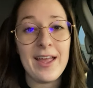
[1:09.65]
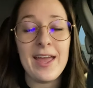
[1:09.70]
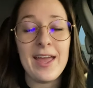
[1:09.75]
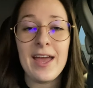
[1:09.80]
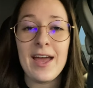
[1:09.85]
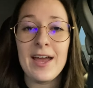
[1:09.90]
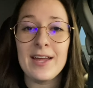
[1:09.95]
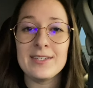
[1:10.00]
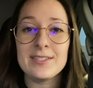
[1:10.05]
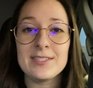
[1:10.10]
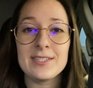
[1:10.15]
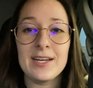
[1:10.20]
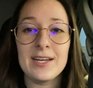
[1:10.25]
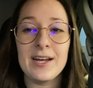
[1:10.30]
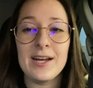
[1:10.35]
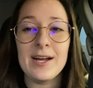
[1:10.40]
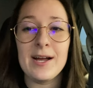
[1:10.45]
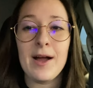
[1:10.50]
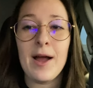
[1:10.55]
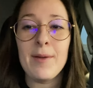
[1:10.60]
And
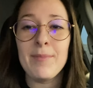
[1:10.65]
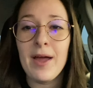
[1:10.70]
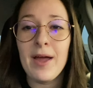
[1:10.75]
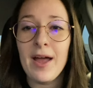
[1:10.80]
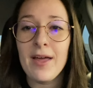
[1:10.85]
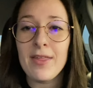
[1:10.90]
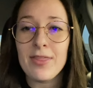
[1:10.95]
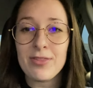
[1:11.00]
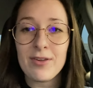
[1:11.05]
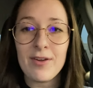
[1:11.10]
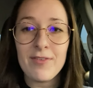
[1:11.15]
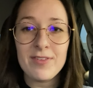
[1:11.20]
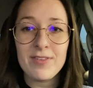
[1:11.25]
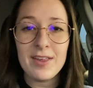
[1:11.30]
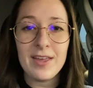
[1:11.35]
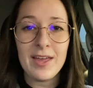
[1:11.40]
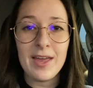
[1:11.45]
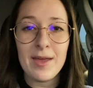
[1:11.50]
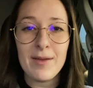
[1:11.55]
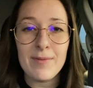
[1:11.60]
uh, I'm not
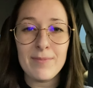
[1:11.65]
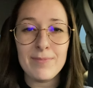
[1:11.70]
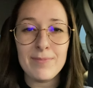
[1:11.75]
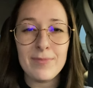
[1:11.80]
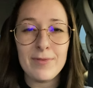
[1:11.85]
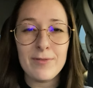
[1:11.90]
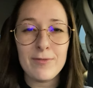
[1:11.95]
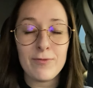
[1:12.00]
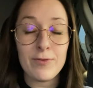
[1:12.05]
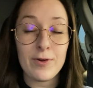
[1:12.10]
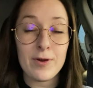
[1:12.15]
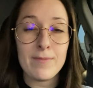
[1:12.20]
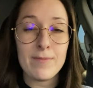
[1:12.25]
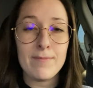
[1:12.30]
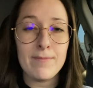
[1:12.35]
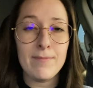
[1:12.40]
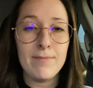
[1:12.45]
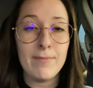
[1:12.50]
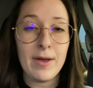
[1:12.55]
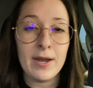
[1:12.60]
thrifting it for
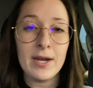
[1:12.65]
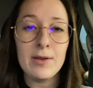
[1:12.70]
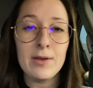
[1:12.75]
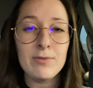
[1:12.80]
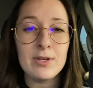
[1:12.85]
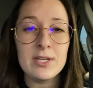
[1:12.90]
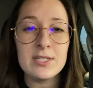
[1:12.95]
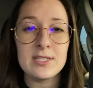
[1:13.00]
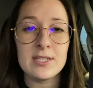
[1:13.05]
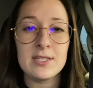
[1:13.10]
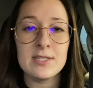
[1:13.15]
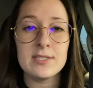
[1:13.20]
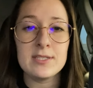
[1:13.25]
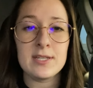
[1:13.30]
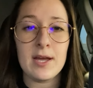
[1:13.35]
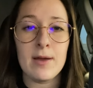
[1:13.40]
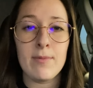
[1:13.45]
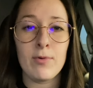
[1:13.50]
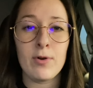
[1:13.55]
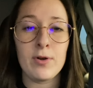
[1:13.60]
money reasons.
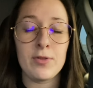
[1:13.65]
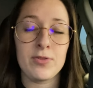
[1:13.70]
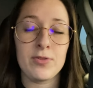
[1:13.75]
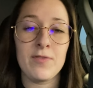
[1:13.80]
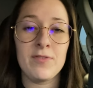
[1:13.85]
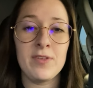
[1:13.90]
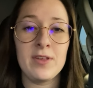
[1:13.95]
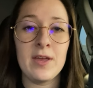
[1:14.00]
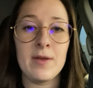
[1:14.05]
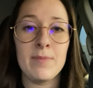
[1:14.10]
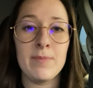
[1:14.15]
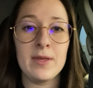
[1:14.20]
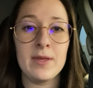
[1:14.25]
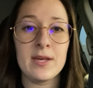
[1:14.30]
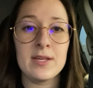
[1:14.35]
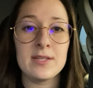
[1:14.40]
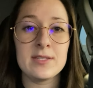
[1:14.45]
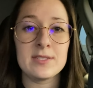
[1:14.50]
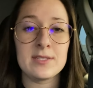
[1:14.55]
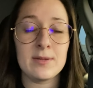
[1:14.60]
I'm more thrifting it
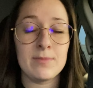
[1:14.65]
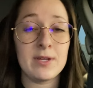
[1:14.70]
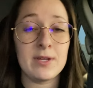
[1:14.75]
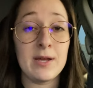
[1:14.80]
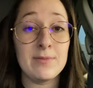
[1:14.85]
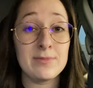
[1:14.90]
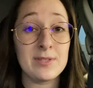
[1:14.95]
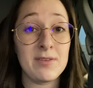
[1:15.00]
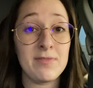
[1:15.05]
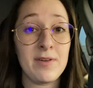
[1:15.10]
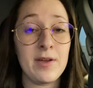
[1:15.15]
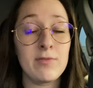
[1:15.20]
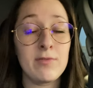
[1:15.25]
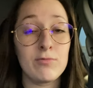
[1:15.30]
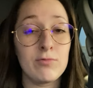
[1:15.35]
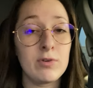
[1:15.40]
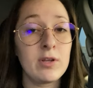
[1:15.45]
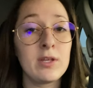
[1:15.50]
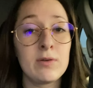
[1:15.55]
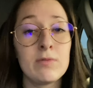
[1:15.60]
because sometimes I
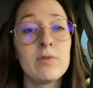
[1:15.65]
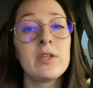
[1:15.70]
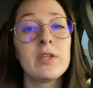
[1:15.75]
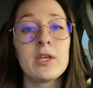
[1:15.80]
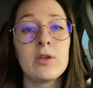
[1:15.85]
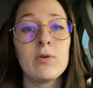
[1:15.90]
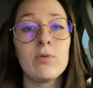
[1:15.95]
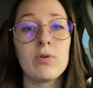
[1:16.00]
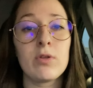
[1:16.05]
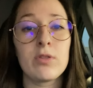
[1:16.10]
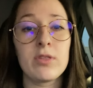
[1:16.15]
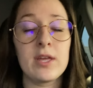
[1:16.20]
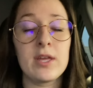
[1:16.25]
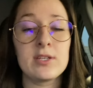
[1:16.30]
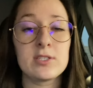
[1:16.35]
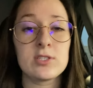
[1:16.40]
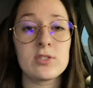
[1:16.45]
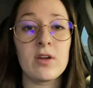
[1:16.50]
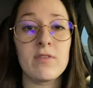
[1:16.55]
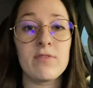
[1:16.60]
find really, really cool
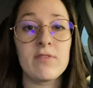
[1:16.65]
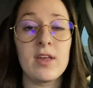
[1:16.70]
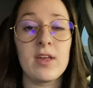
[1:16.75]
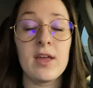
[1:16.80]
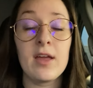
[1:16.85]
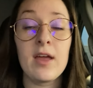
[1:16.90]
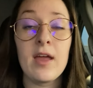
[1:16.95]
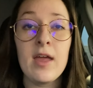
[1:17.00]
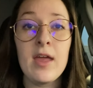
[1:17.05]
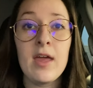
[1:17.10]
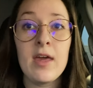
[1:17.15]
things thrifting.